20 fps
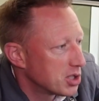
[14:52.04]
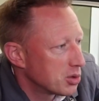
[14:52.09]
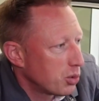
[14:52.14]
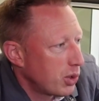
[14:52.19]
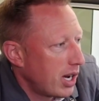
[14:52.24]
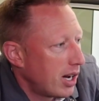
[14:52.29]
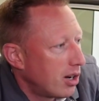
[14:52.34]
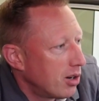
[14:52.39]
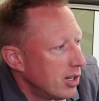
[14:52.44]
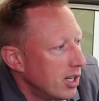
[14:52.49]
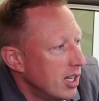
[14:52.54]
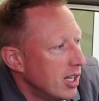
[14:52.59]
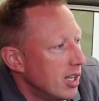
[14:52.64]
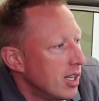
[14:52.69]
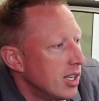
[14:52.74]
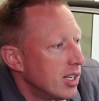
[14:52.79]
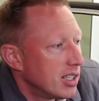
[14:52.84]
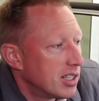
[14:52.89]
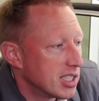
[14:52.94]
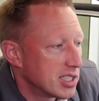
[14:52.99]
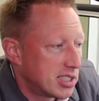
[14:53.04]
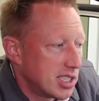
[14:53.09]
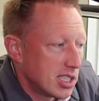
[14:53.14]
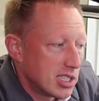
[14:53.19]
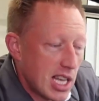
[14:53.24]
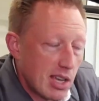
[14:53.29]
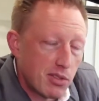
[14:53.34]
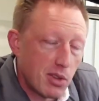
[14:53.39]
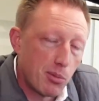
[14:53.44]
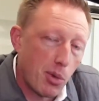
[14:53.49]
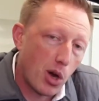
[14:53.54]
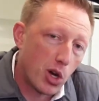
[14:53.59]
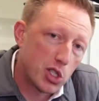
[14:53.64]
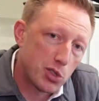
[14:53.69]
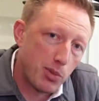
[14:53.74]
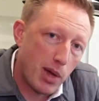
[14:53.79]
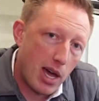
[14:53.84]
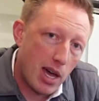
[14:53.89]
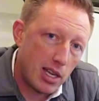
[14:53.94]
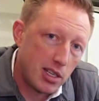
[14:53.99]
as well. This does have the
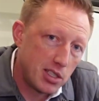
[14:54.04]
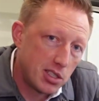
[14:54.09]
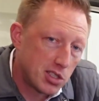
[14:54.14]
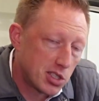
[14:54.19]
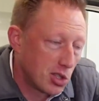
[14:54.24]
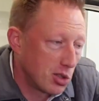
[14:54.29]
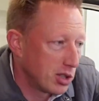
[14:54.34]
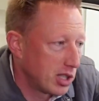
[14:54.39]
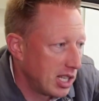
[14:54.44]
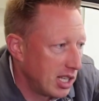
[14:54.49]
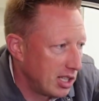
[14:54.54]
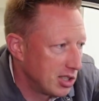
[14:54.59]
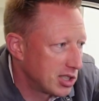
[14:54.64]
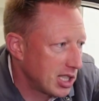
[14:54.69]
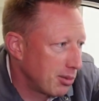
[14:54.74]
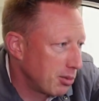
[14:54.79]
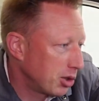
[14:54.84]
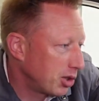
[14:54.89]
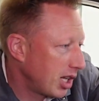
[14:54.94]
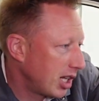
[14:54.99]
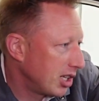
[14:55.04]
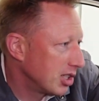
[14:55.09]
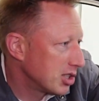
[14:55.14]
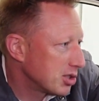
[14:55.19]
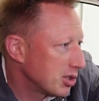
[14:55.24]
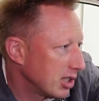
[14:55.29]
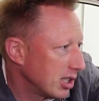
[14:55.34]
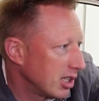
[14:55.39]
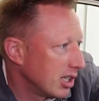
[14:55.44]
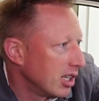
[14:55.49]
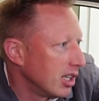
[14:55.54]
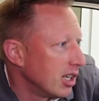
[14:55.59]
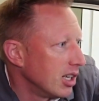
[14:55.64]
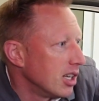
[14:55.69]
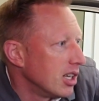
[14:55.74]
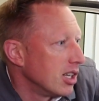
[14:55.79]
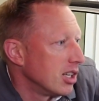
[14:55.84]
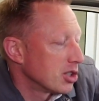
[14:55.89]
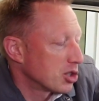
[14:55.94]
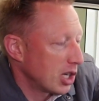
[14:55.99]
Mars mod, so you can simultaneously
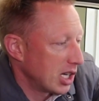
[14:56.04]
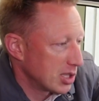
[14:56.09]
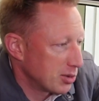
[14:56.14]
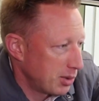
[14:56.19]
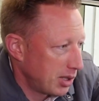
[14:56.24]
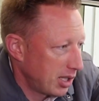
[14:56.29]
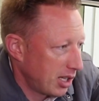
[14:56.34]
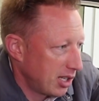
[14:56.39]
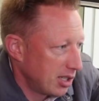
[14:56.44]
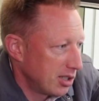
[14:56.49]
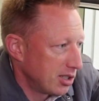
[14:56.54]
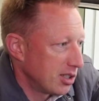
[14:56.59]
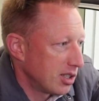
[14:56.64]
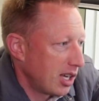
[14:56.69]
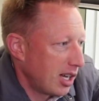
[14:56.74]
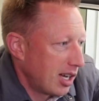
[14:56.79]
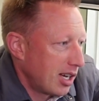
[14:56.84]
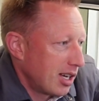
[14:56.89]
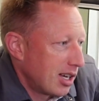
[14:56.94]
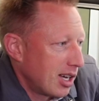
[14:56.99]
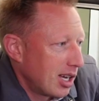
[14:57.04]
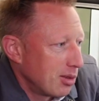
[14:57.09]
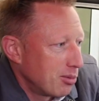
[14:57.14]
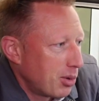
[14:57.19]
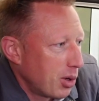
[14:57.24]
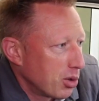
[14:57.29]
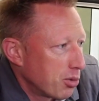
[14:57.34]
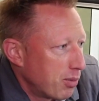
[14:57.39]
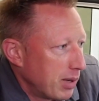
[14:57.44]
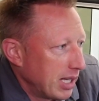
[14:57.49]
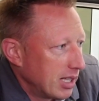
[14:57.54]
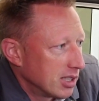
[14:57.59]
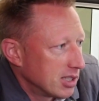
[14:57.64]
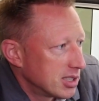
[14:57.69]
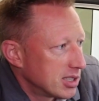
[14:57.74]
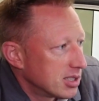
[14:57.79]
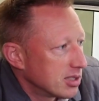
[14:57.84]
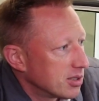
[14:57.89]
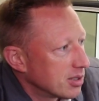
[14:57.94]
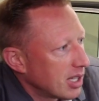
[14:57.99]
transmit on both
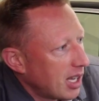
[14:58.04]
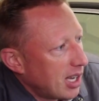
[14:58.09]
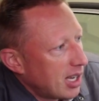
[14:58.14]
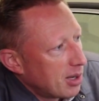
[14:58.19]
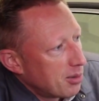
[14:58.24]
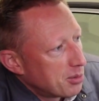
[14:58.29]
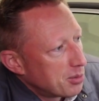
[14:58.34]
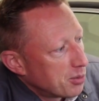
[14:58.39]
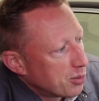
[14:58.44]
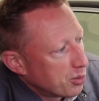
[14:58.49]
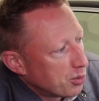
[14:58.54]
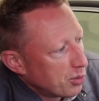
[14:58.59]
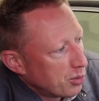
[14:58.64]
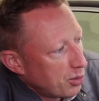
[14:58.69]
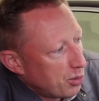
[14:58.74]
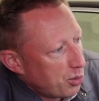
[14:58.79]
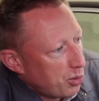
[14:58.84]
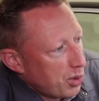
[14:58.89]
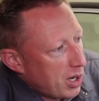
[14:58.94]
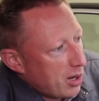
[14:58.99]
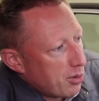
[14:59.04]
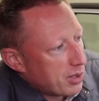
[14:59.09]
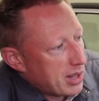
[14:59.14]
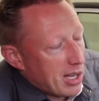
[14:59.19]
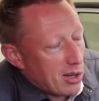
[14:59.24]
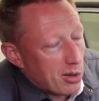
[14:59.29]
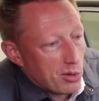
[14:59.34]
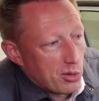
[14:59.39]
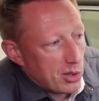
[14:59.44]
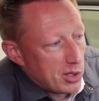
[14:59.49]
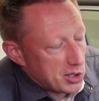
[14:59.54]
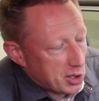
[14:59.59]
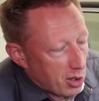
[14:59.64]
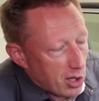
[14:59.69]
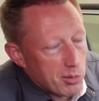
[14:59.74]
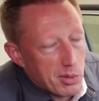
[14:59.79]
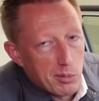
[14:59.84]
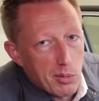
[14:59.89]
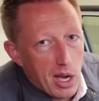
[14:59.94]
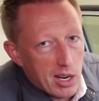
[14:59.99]
bands without, it's
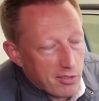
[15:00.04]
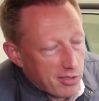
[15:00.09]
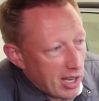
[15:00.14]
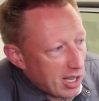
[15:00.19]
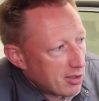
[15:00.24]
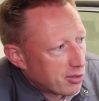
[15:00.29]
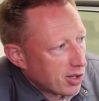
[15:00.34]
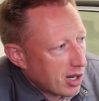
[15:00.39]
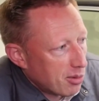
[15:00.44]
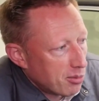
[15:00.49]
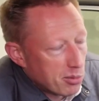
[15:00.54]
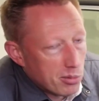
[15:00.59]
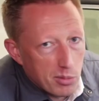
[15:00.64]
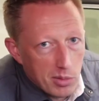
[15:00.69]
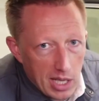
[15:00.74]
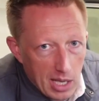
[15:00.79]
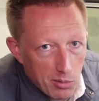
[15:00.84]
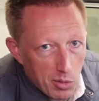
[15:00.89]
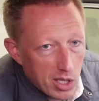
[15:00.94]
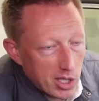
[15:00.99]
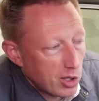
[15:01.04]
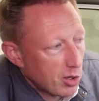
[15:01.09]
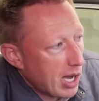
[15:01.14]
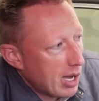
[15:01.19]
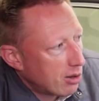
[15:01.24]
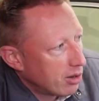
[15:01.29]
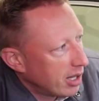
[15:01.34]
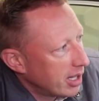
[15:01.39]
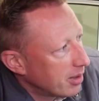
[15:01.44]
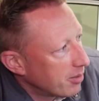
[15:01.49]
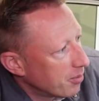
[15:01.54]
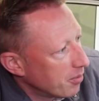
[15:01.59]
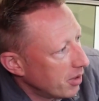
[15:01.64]
already been modified from ham radio outlet.